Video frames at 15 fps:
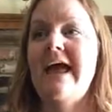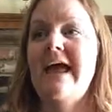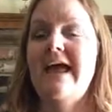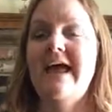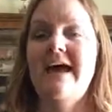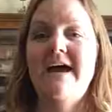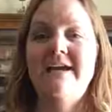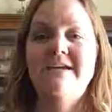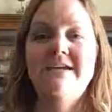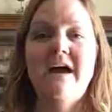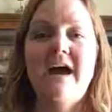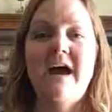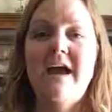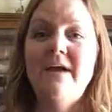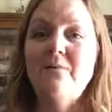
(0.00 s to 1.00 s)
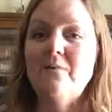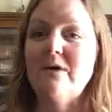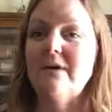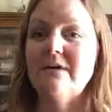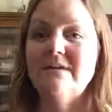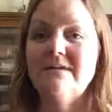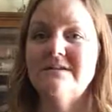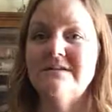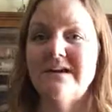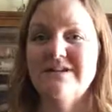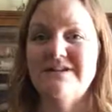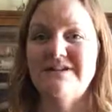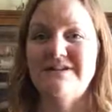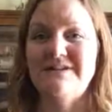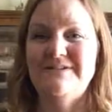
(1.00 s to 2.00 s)
and I will
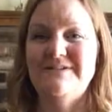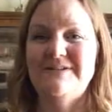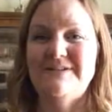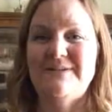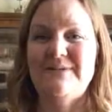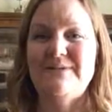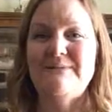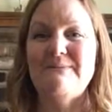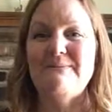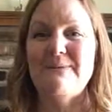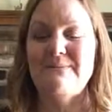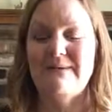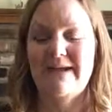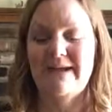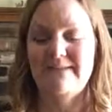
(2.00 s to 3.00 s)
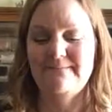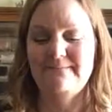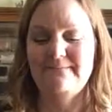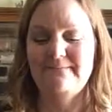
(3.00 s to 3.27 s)
talk to you soon. Bye-bye.